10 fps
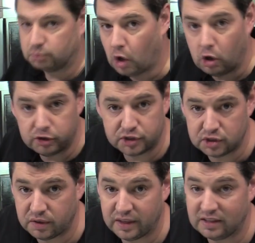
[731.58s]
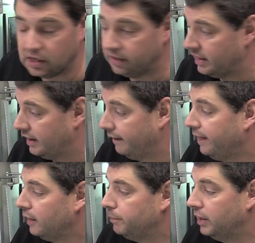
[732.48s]
cost, things like that.
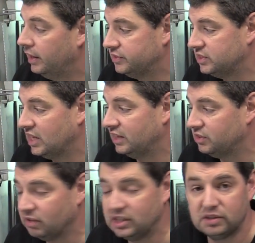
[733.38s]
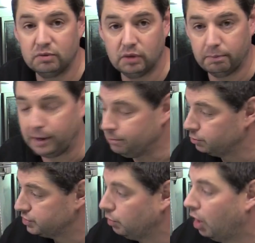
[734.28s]
But as I say, the reason that people
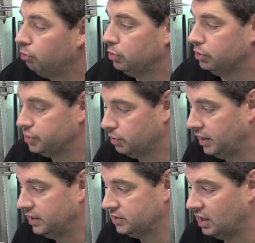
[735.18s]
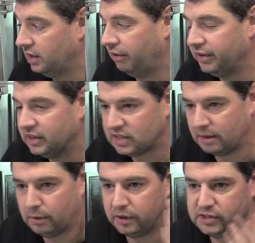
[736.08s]
still hold on to it is that I think it's that
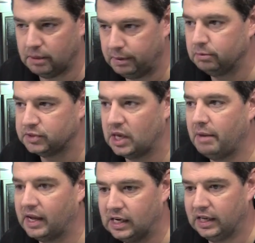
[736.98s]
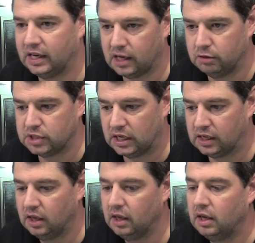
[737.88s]
mindset people say about clear coating.
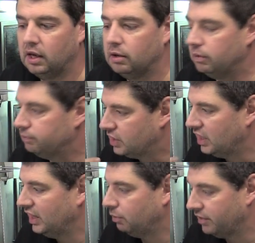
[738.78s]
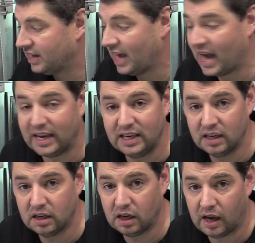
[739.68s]
Klear with a K,
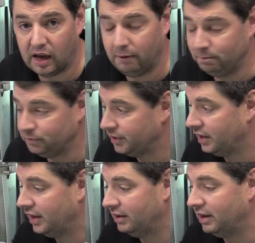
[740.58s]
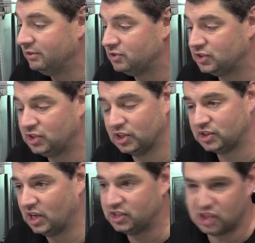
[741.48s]
um, it's
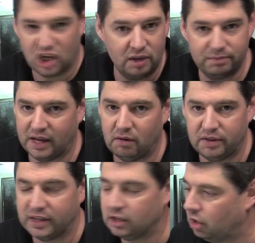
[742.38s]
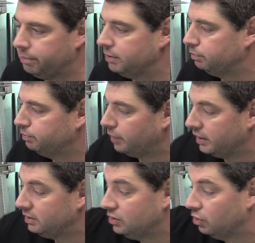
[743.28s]
just a term now. I think a lot of people
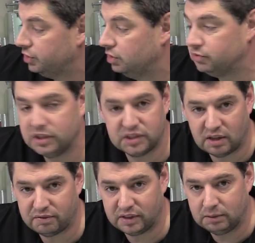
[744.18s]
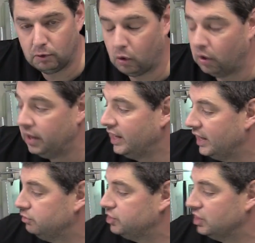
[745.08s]
may not use this stuff anymore.
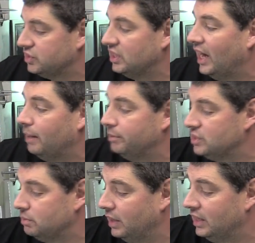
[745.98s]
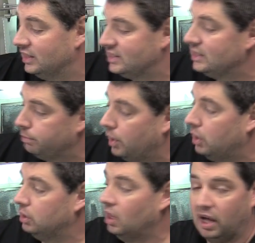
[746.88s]
It was just that it happened to be, it's in a
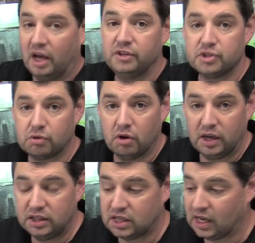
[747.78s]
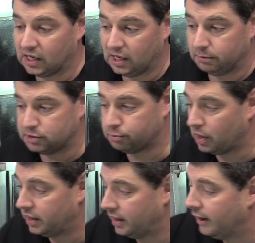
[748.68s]
bottle, unscrew it in your colour cup,
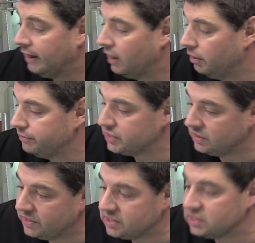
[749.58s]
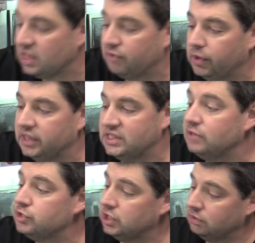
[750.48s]
spray it. Obviously this stuff, what I
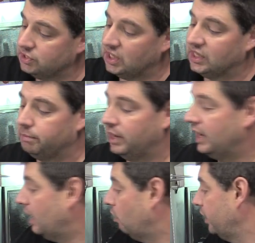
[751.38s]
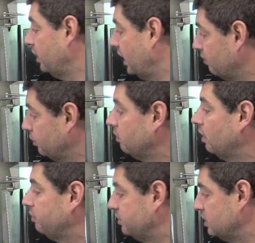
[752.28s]
tend to do is take a bit out and I have one of
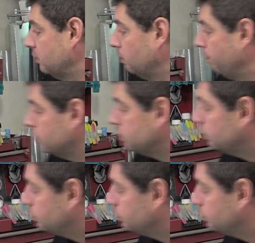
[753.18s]
our 50ml bottles,